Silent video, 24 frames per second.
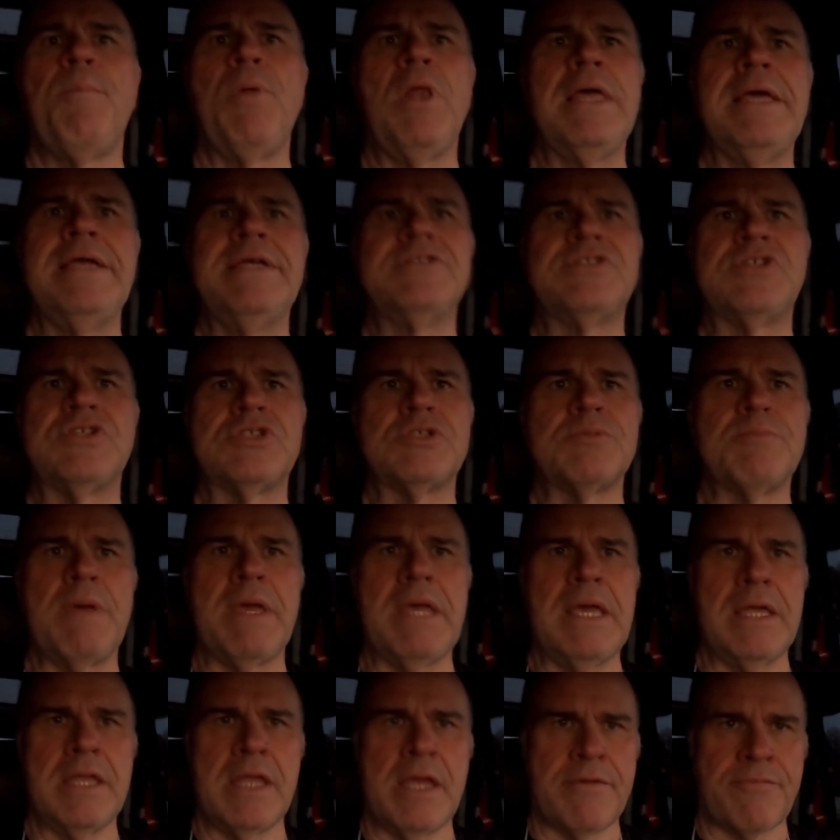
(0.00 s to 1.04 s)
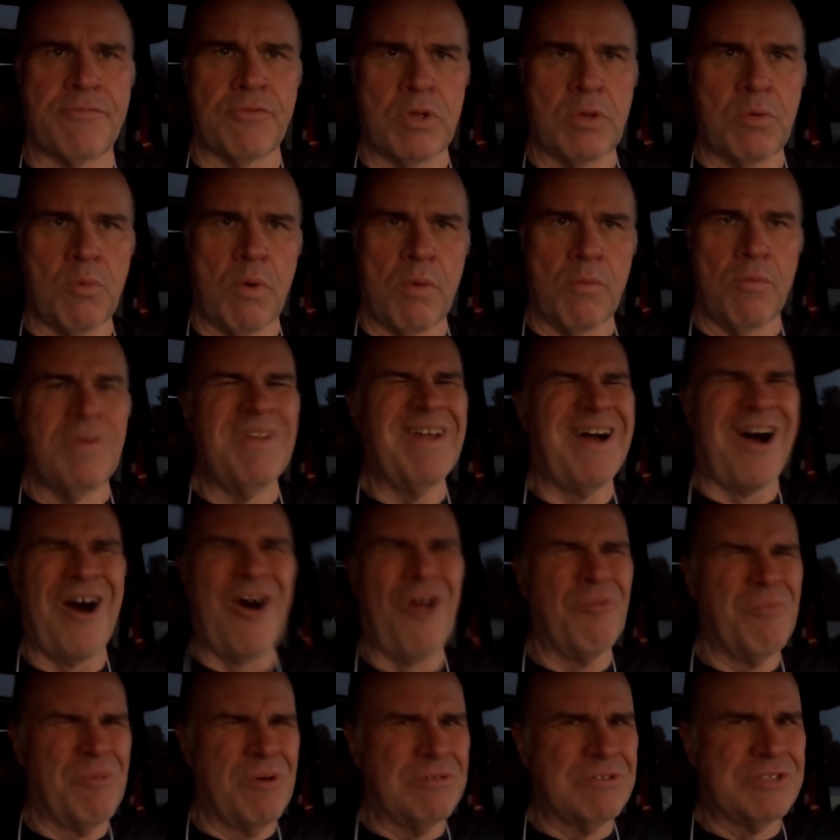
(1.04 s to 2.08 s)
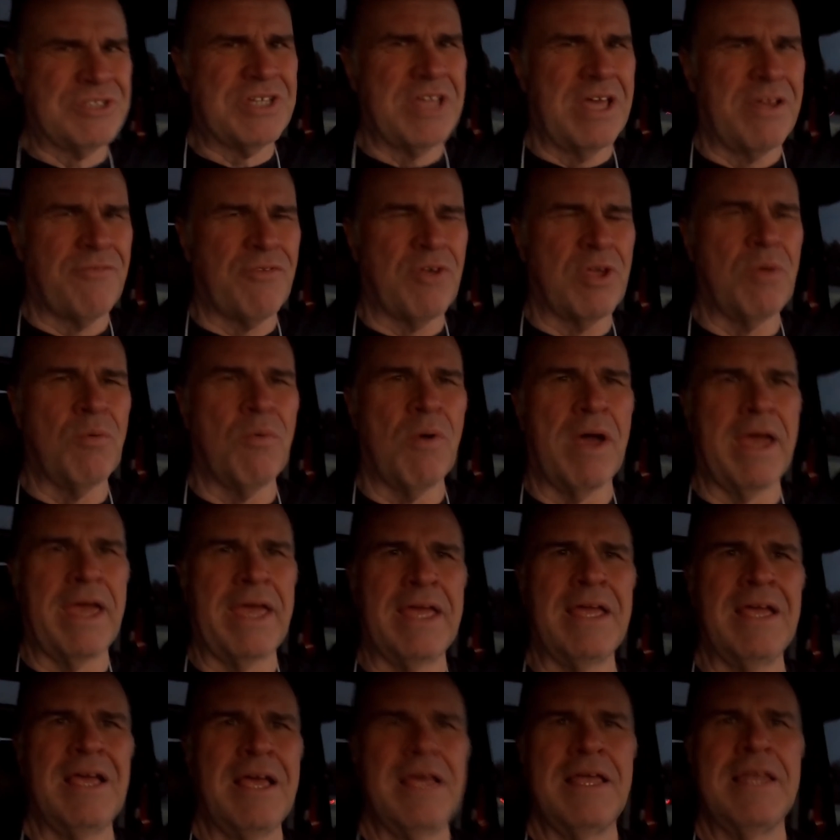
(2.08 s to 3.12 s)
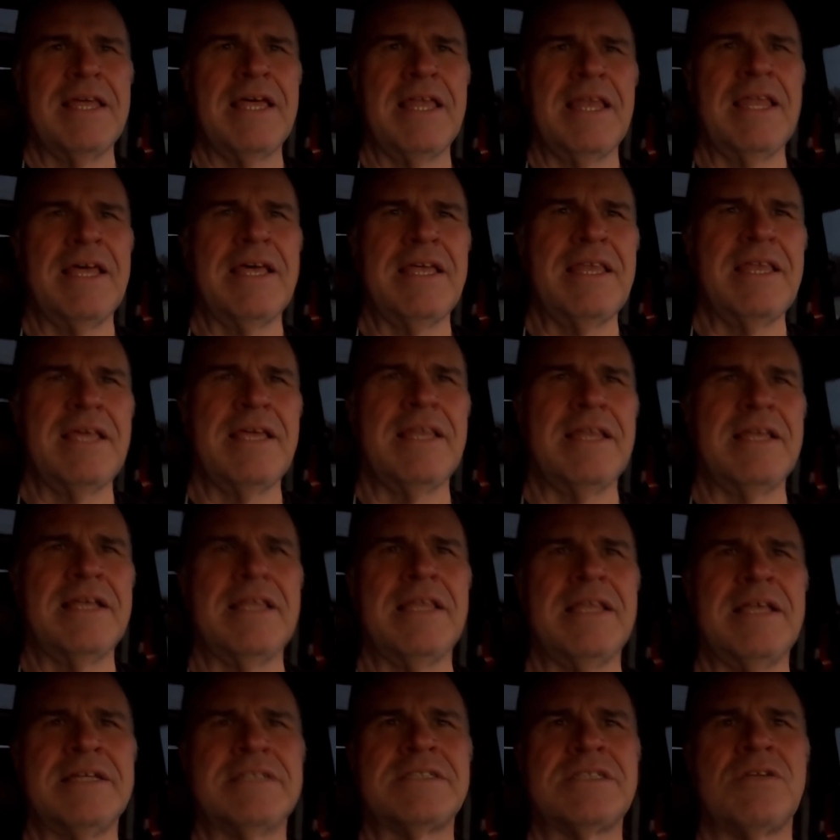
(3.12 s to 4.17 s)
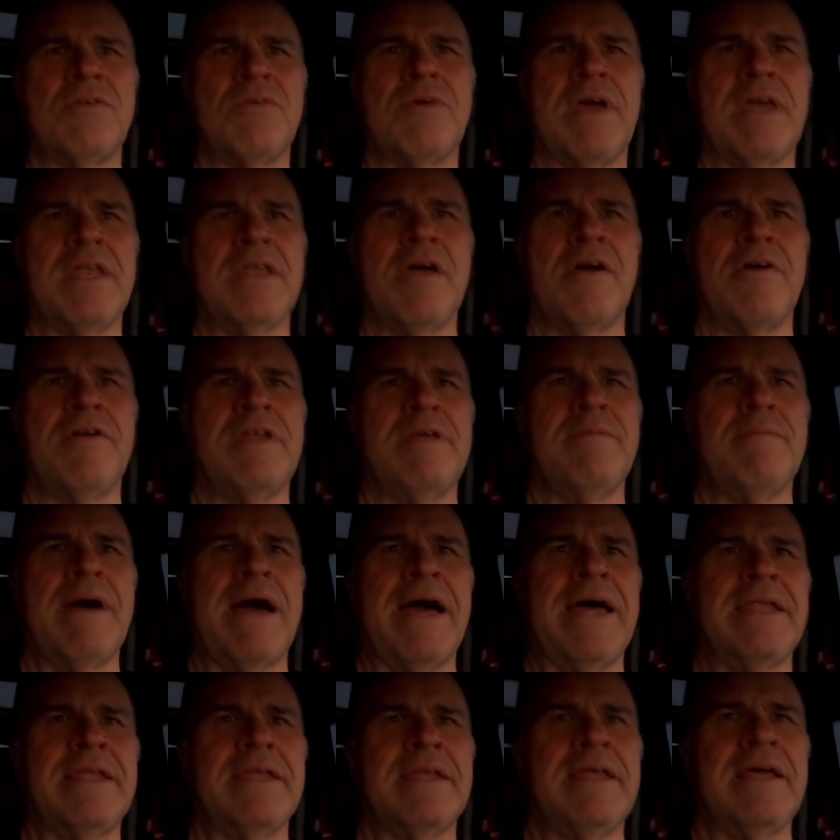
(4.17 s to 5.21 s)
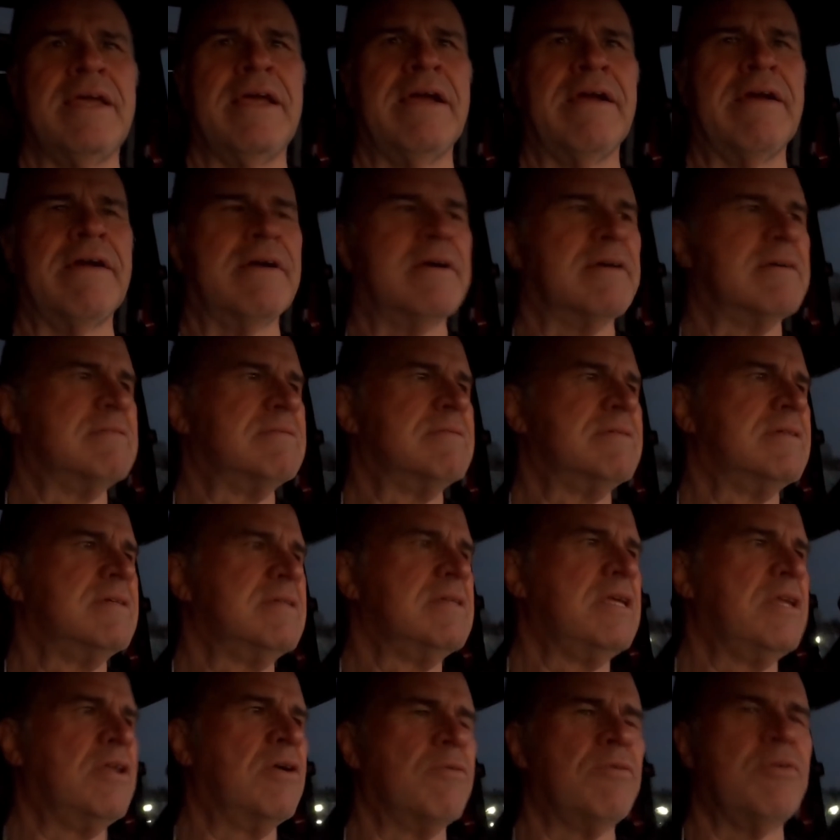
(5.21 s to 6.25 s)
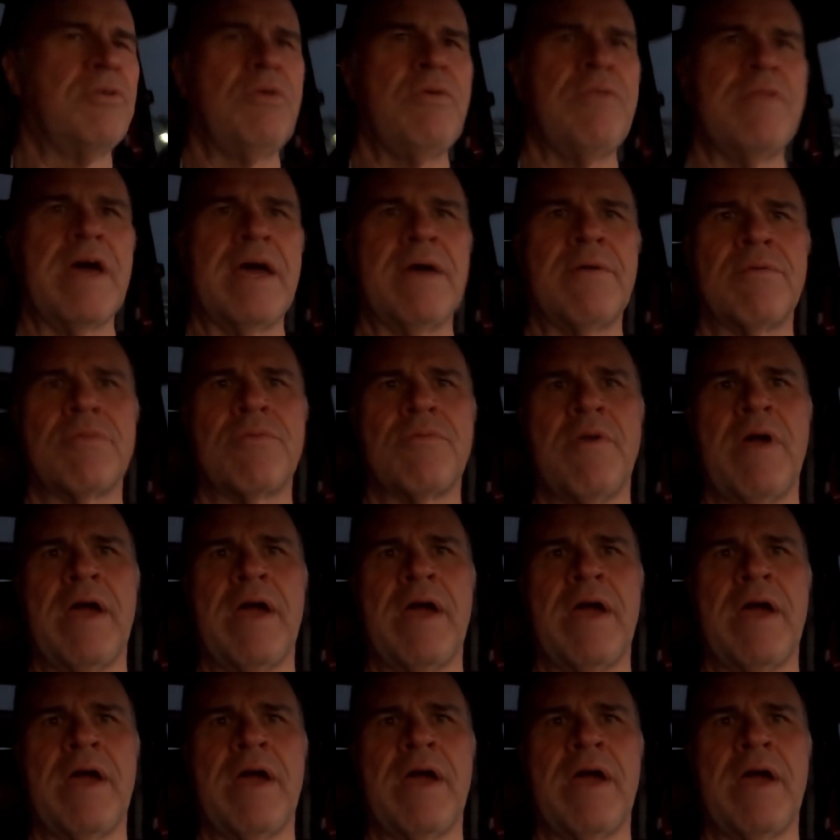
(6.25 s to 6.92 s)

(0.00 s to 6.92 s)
Pleases me in every, almost every way. Let, let, let, let's don't get dirty-minded here. You don't do that with